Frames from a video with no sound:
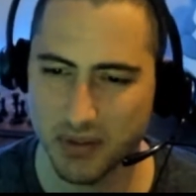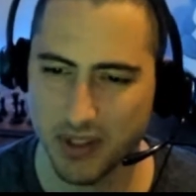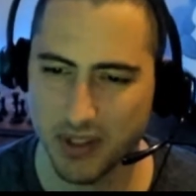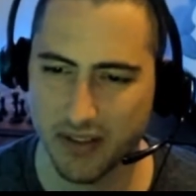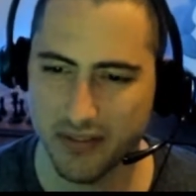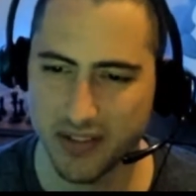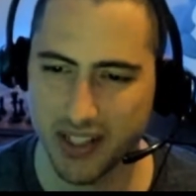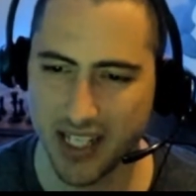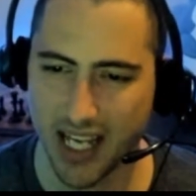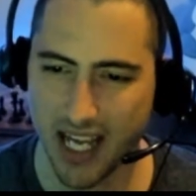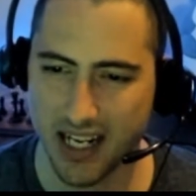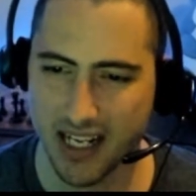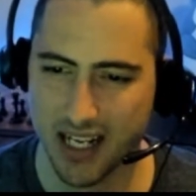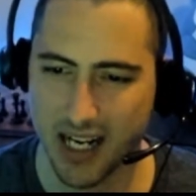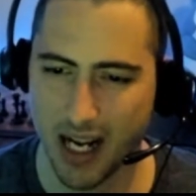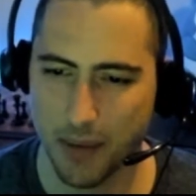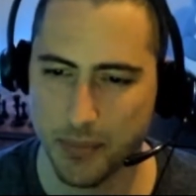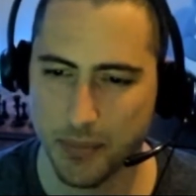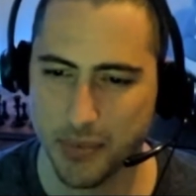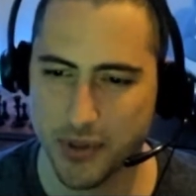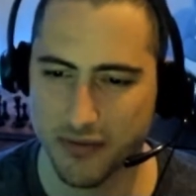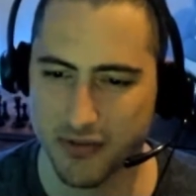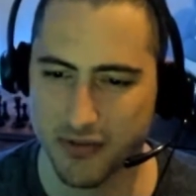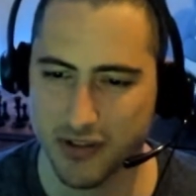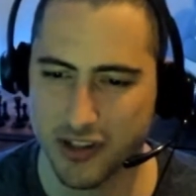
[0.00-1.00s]
we have the added
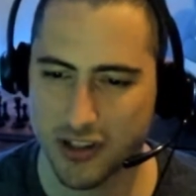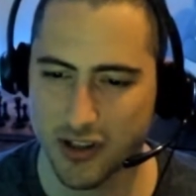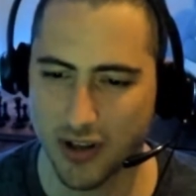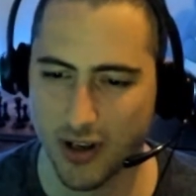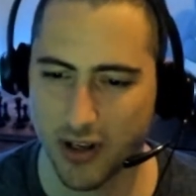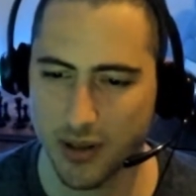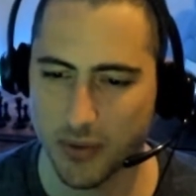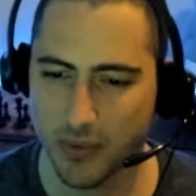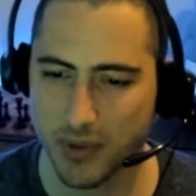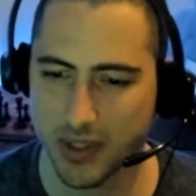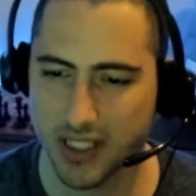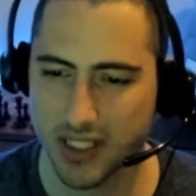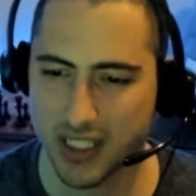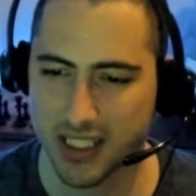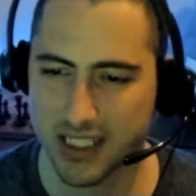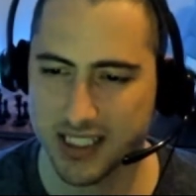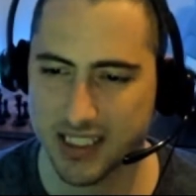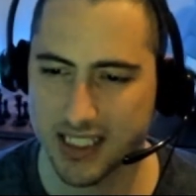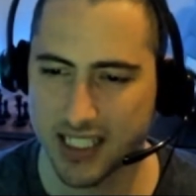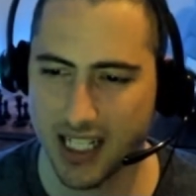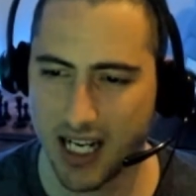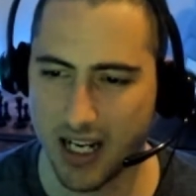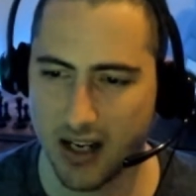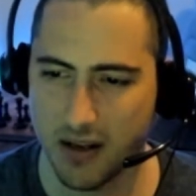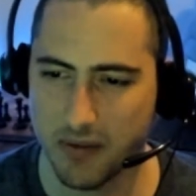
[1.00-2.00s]
option of starting with this
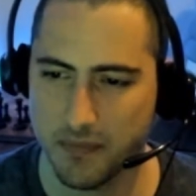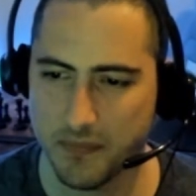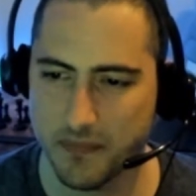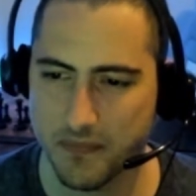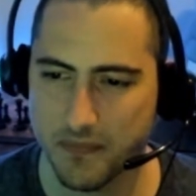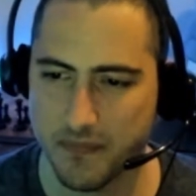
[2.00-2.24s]
now.